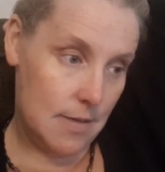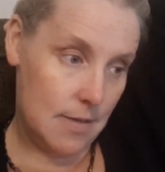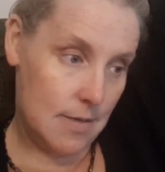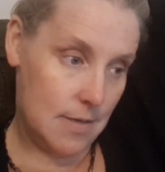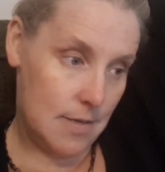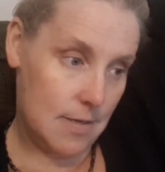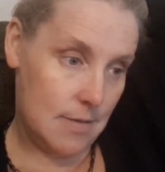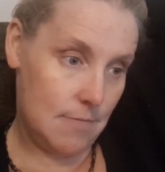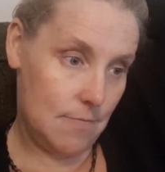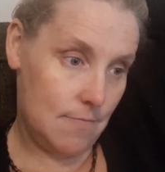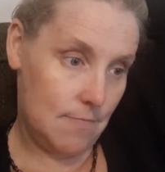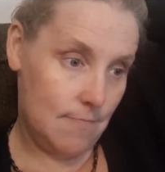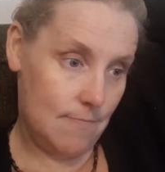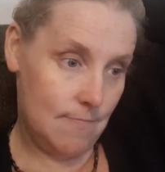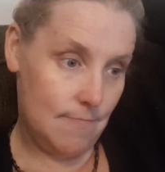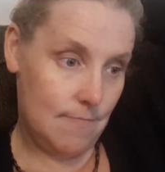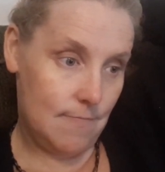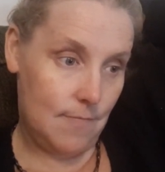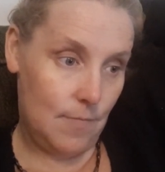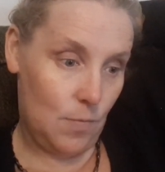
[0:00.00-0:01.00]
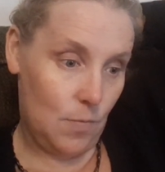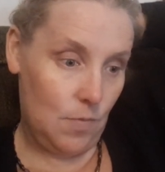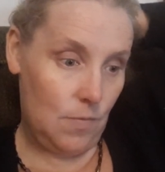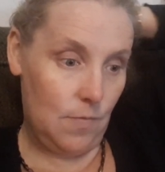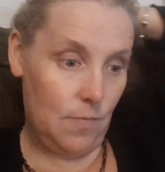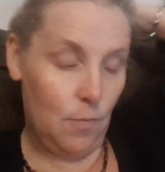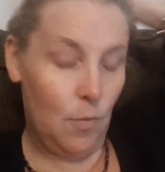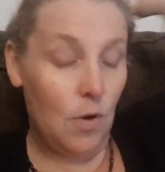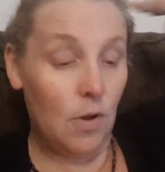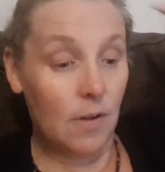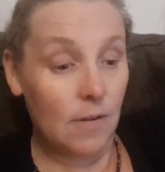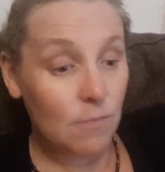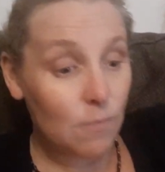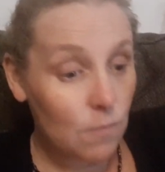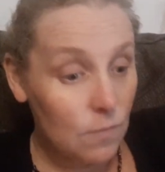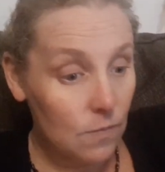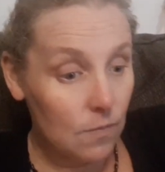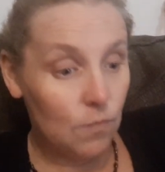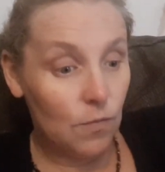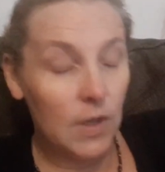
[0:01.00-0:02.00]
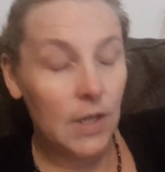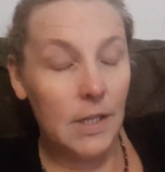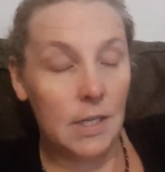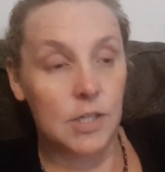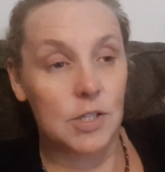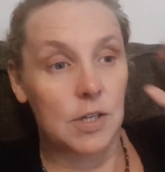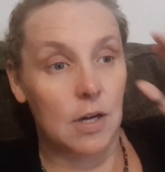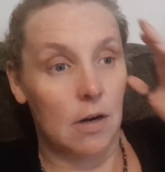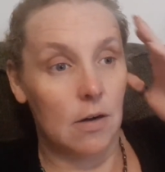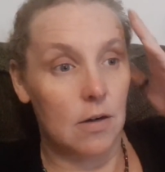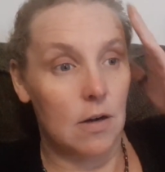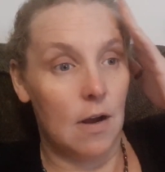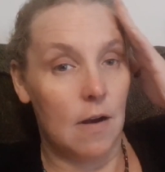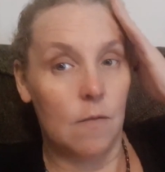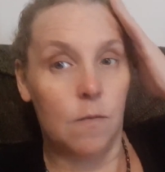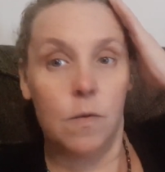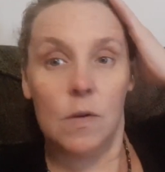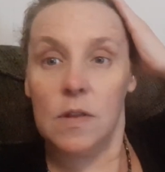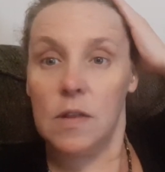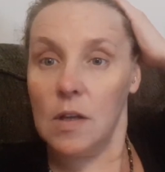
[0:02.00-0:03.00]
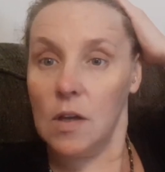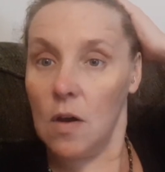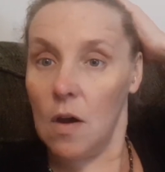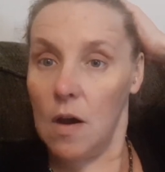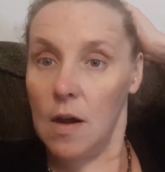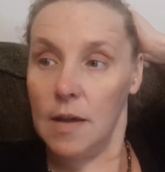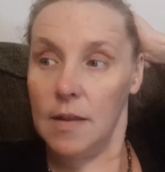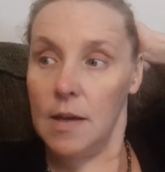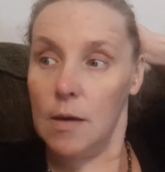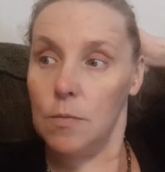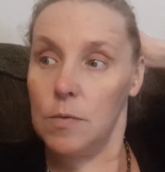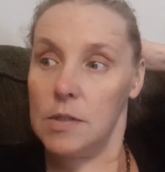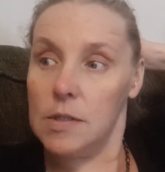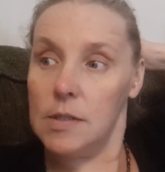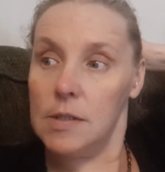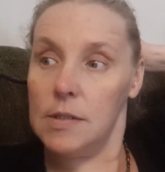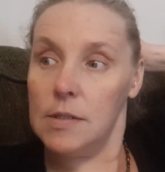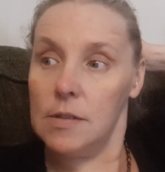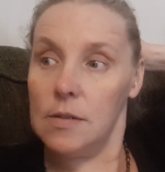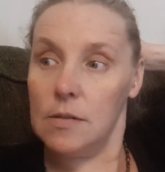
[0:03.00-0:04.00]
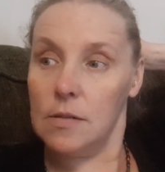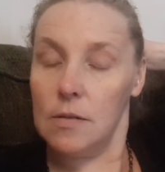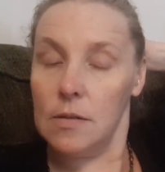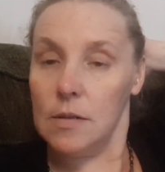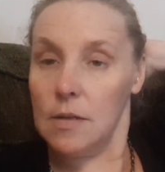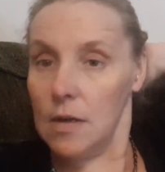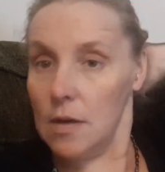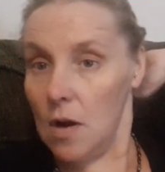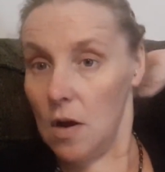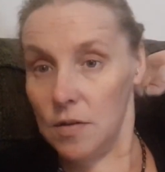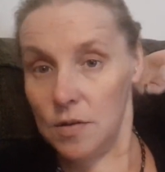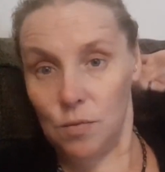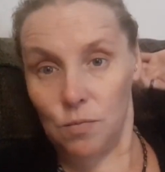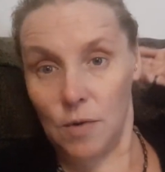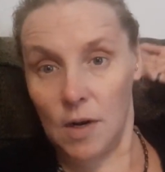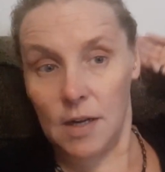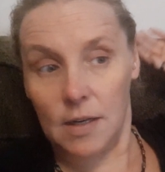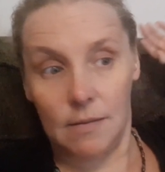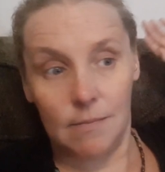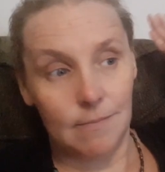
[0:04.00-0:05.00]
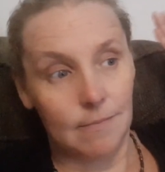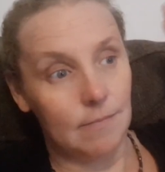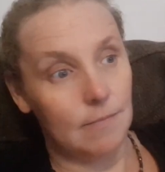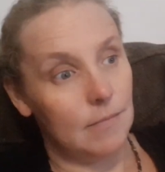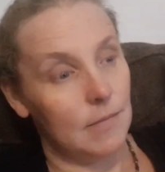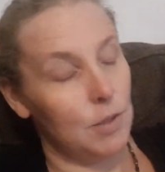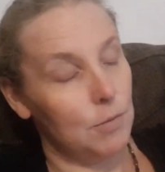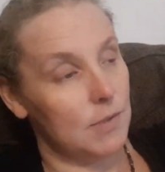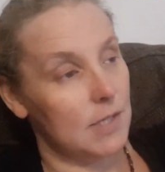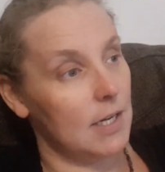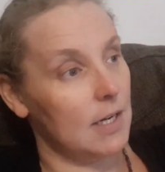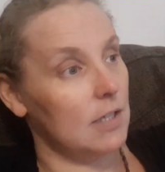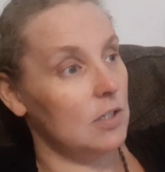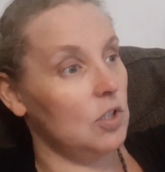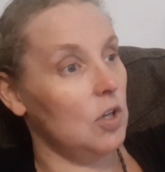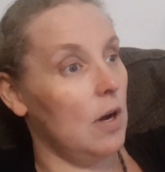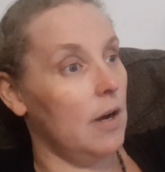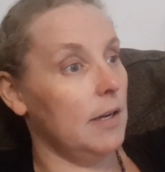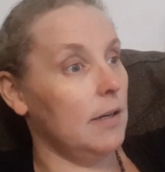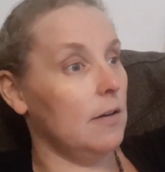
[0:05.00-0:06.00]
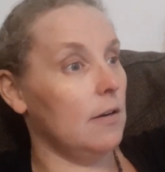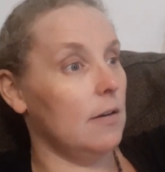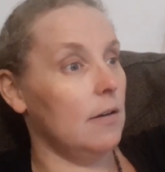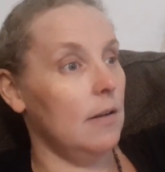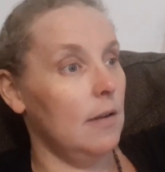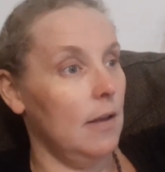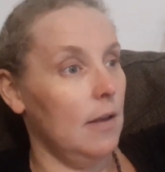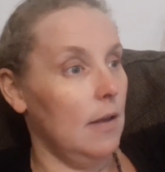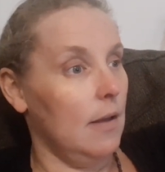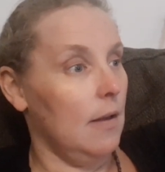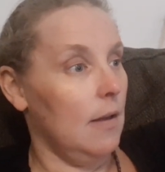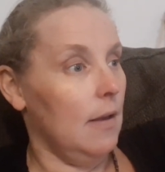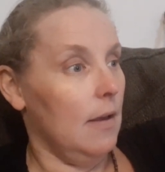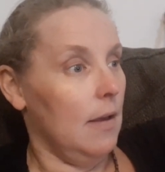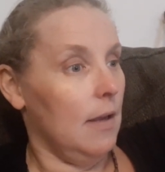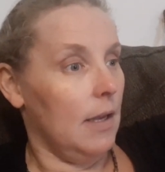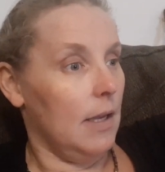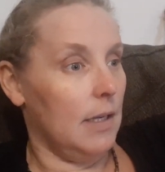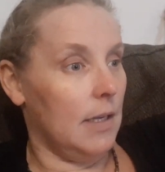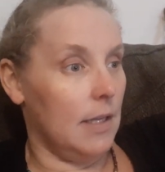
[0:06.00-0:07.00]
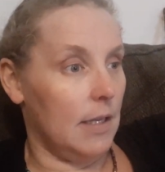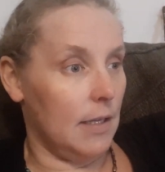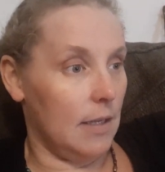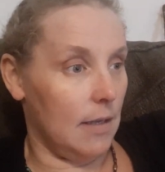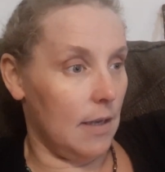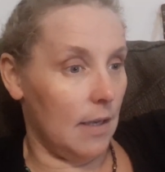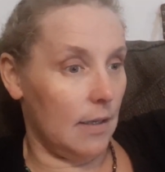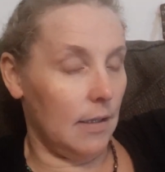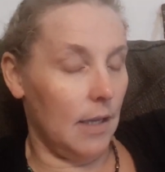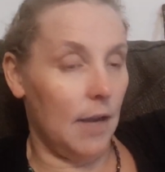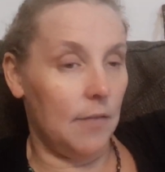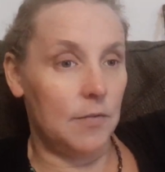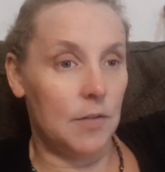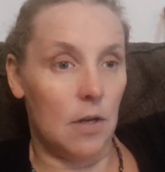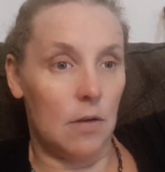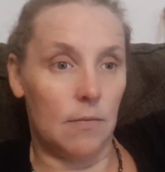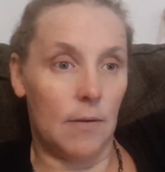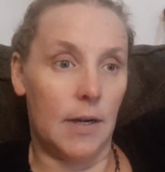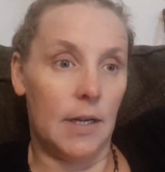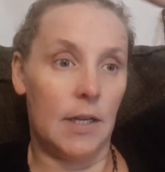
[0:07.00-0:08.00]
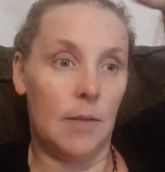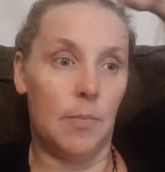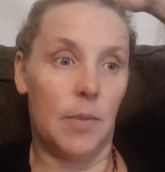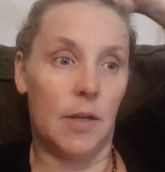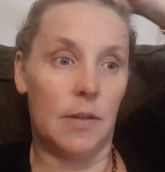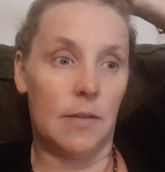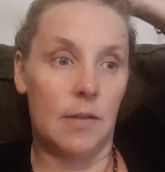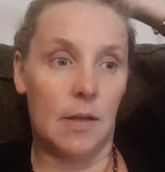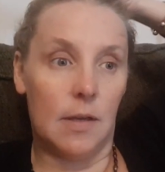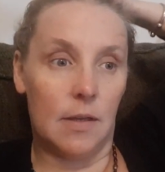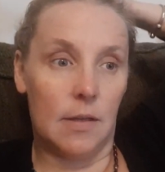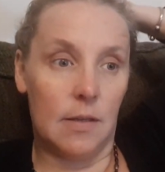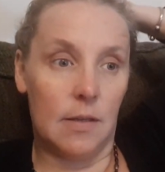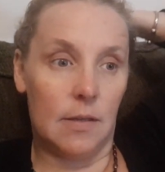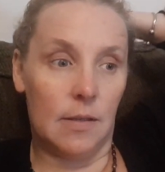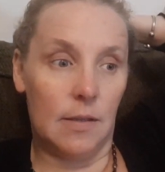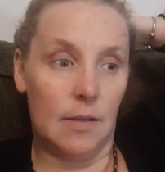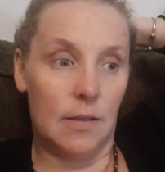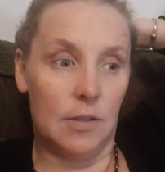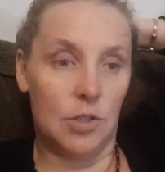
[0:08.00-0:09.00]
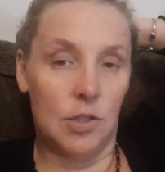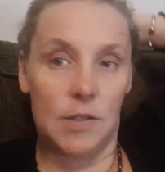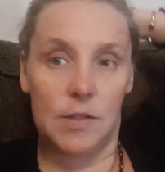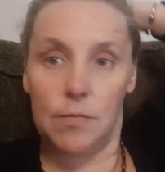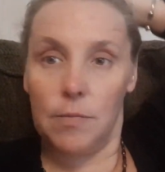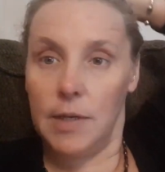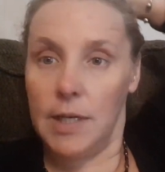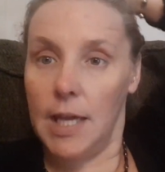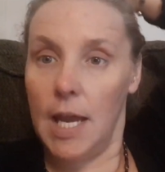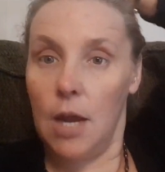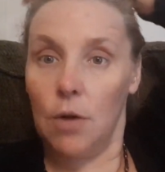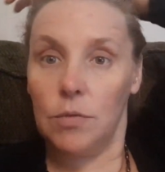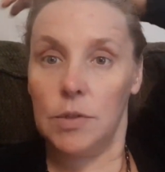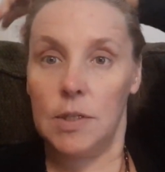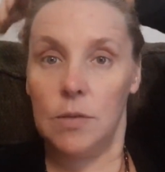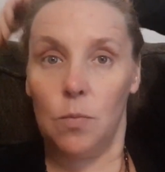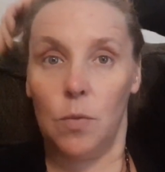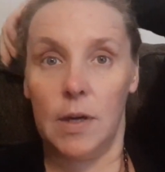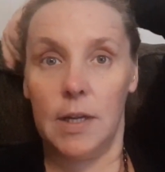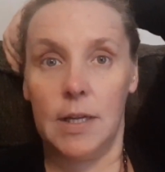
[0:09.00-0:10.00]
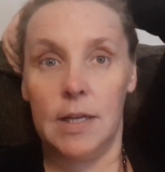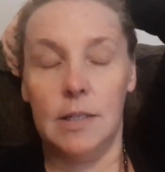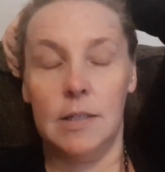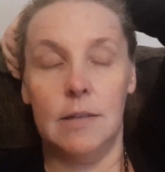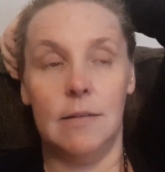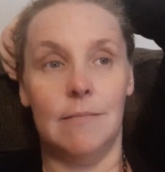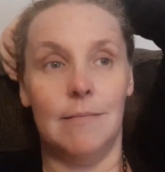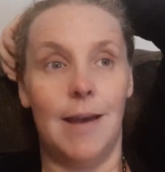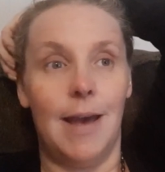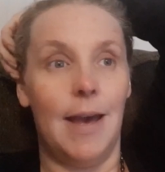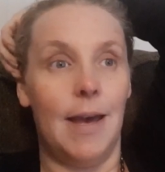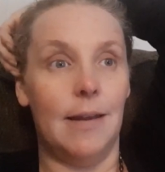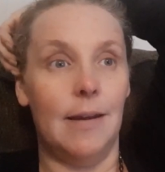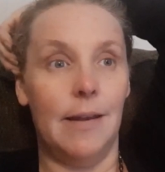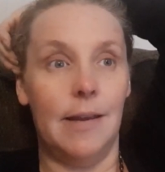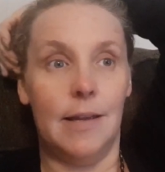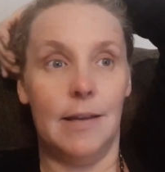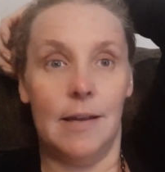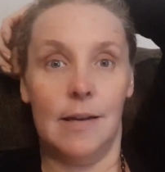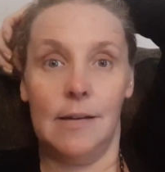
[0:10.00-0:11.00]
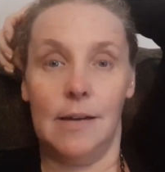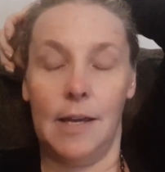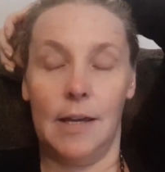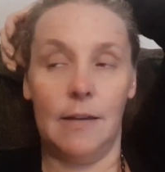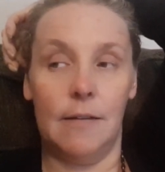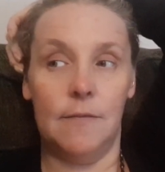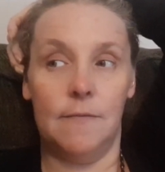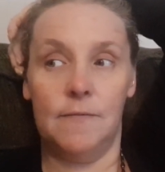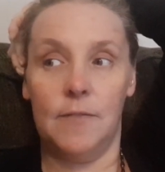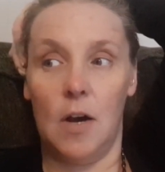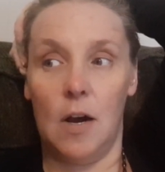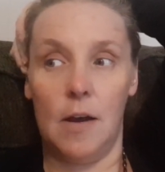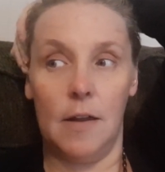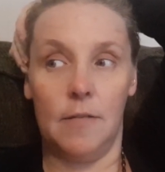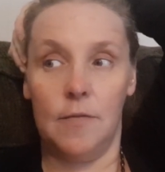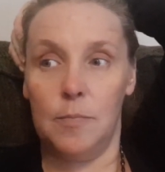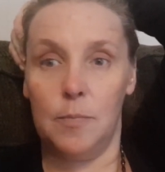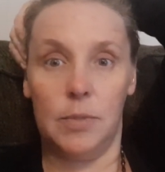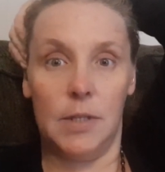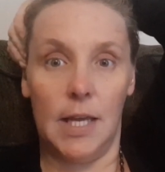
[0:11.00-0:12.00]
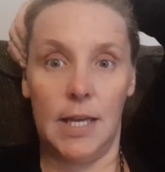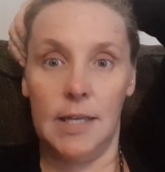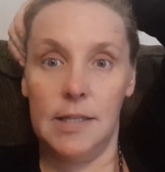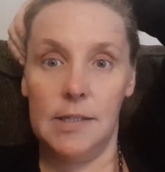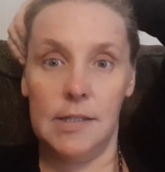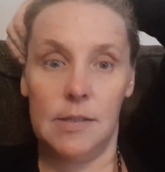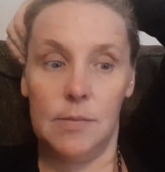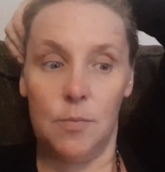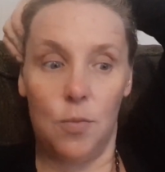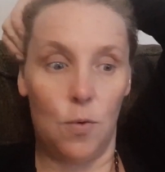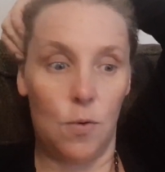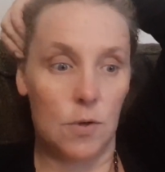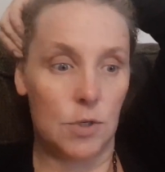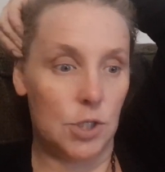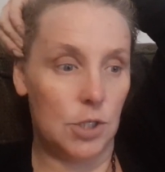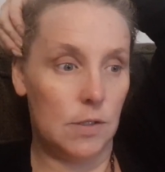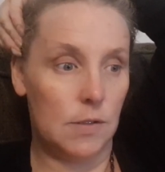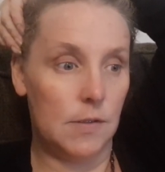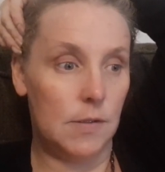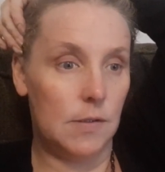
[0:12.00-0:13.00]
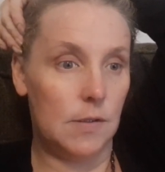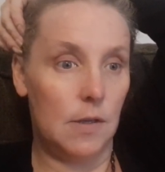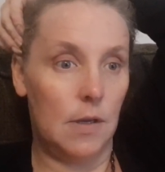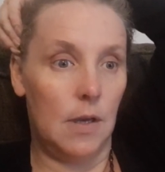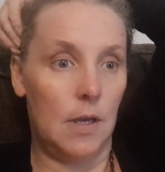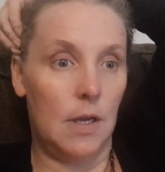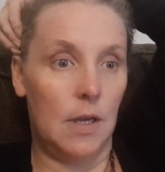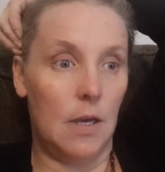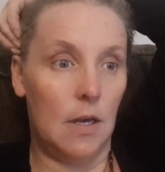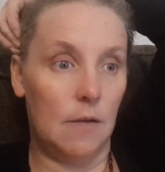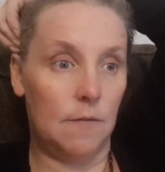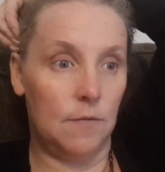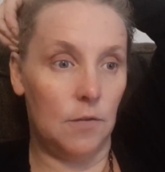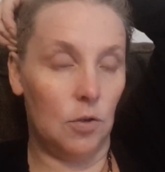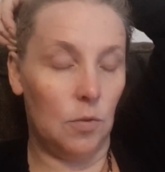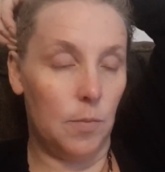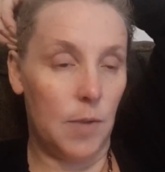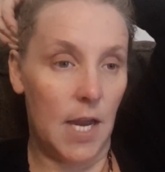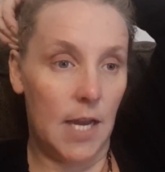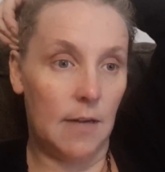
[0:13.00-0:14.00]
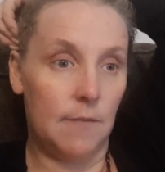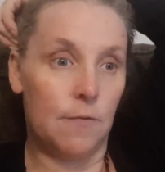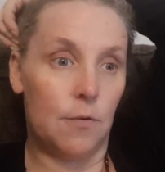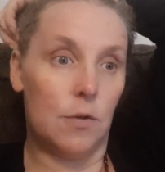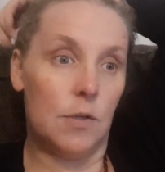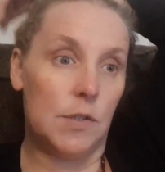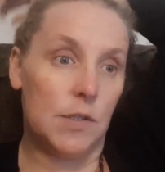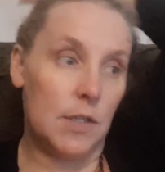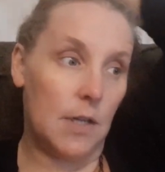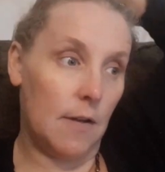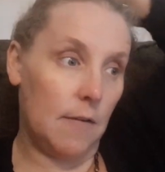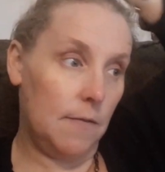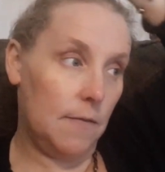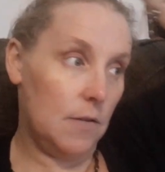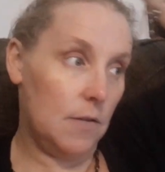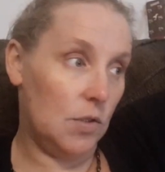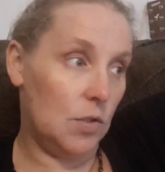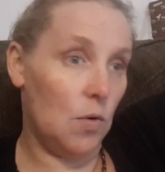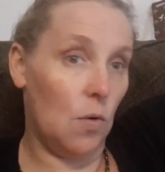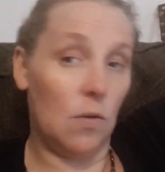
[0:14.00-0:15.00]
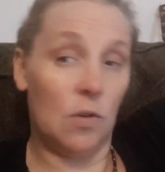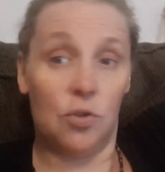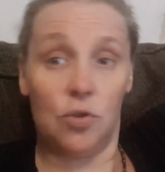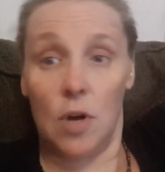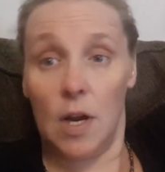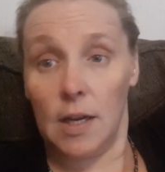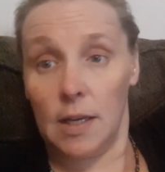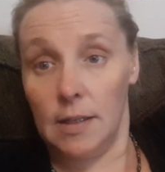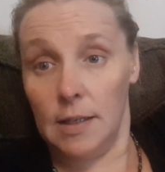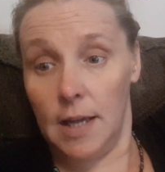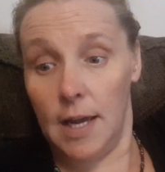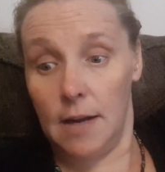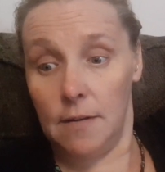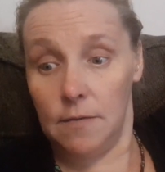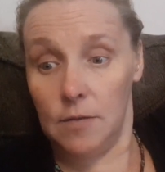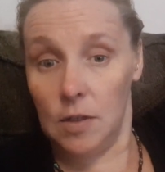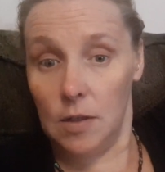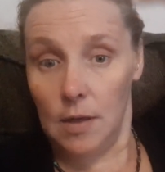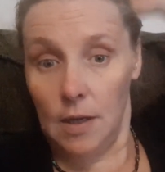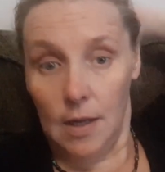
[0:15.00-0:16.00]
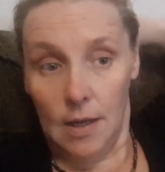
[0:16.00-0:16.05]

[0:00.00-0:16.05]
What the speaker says: It really started off with the guy that was on the run. He was at a diner and he had left already, but it just recounted what he had. He had like 5 plates, portions of food, paid for his stuff, stole a truck and left.